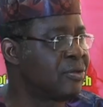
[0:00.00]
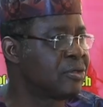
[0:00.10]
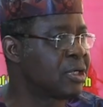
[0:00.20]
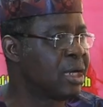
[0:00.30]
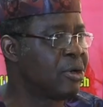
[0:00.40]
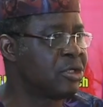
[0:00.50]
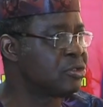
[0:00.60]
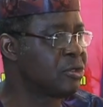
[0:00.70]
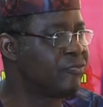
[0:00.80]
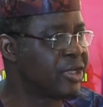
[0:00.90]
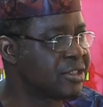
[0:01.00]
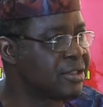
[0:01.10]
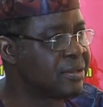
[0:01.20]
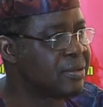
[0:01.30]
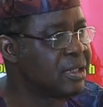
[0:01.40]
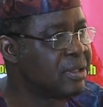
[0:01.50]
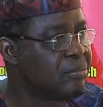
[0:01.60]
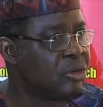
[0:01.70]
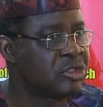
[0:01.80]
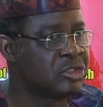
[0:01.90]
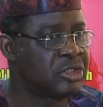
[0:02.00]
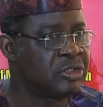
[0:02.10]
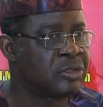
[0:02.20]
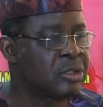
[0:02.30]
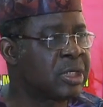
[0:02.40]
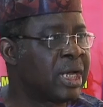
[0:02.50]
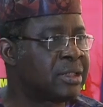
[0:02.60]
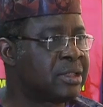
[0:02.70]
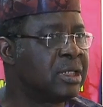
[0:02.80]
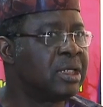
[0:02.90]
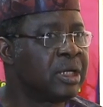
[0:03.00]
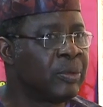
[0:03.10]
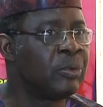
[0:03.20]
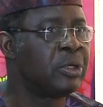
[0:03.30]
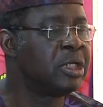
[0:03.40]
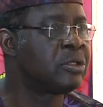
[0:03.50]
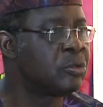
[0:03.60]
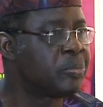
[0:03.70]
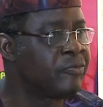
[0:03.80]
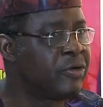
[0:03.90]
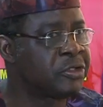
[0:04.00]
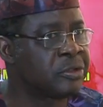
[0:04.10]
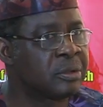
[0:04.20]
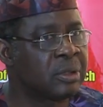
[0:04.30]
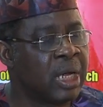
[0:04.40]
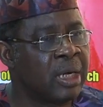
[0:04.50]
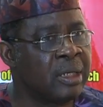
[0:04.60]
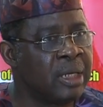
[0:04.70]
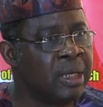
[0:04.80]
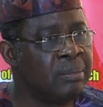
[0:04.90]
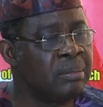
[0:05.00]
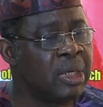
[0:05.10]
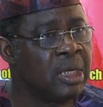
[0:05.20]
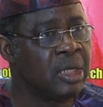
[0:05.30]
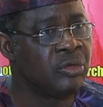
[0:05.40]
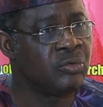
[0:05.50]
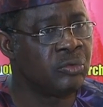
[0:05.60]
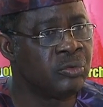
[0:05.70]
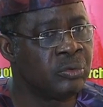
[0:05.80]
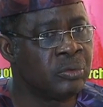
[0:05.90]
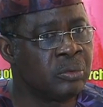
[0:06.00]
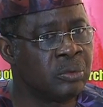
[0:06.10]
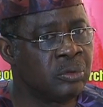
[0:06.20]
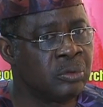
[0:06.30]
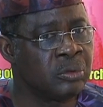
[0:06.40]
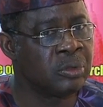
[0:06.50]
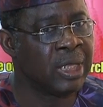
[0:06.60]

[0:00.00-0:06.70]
that we're talking about, it's not vaccine but it's a drug that will lead to prevention. And um, you, you, you know